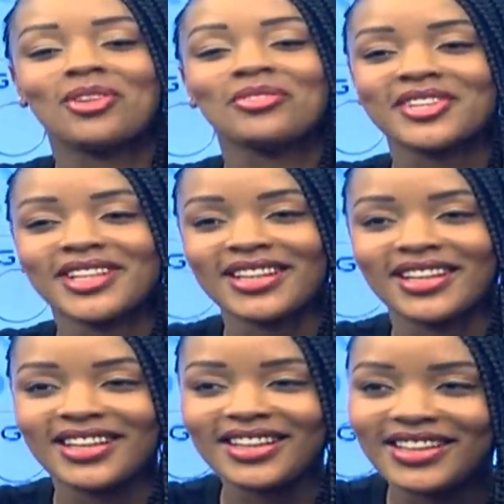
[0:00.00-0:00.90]
They get
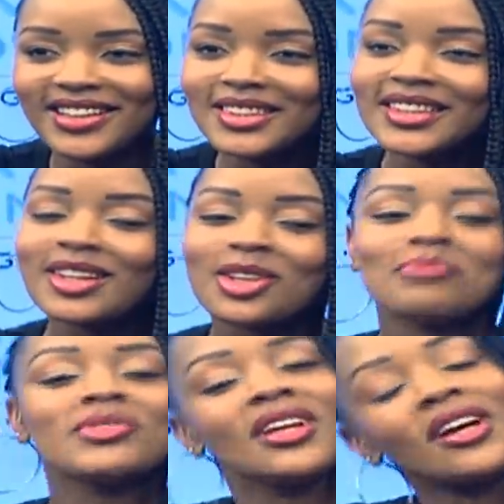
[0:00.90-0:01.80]
involved, yeah. They'll
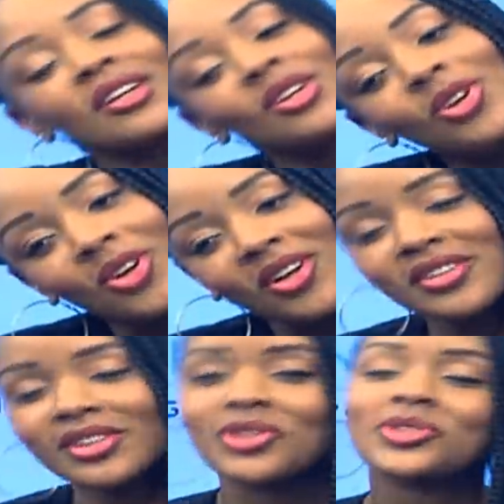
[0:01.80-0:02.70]
be like, look,
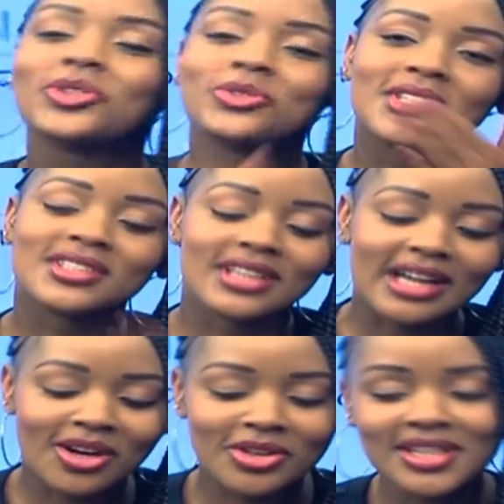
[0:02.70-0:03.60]
you know, talk to us in
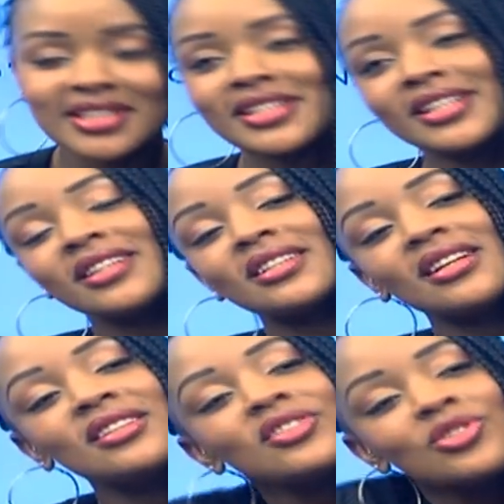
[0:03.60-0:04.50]
Kao nicely and tell
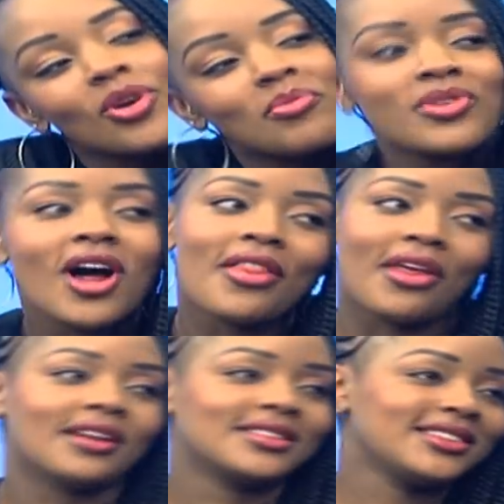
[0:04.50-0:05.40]
us, this is your brother.
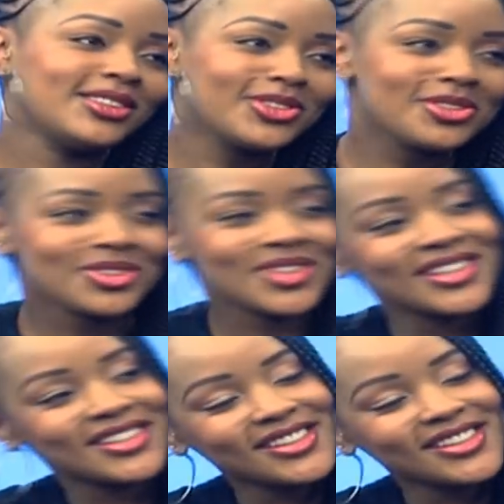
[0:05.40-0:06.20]
You know those ones?